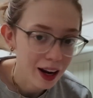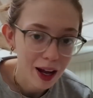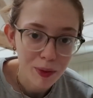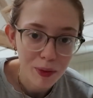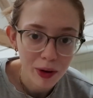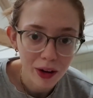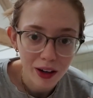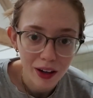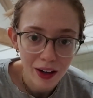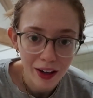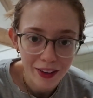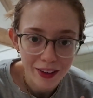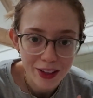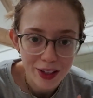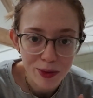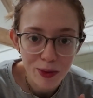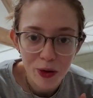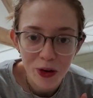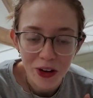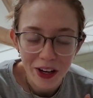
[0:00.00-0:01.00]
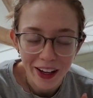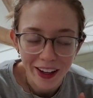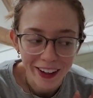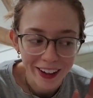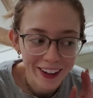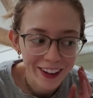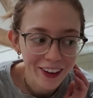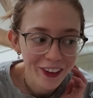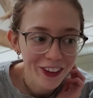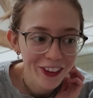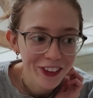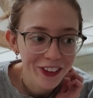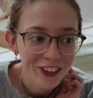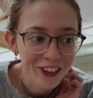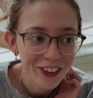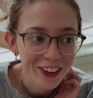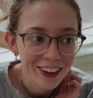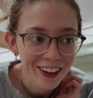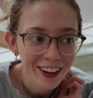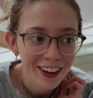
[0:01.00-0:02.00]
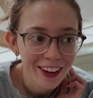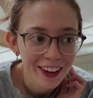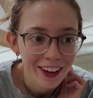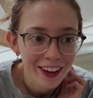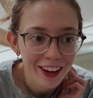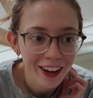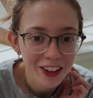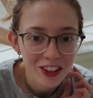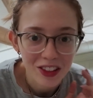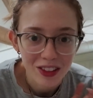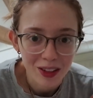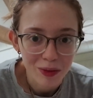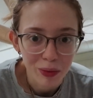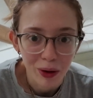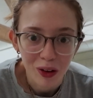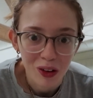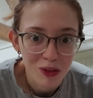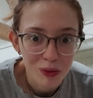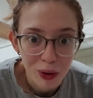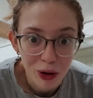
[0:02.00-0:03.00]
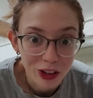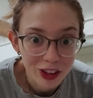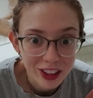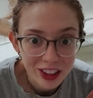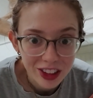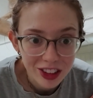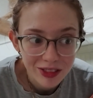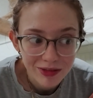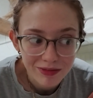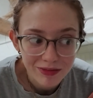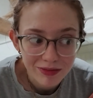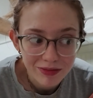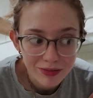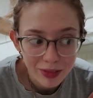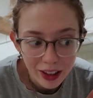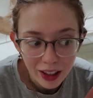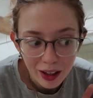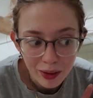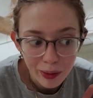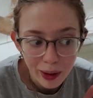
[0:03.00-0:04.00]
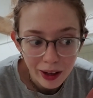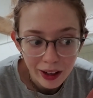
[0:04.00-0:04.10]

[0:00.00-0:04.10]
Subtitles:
elaborate like this morning or just a bowl of porridge when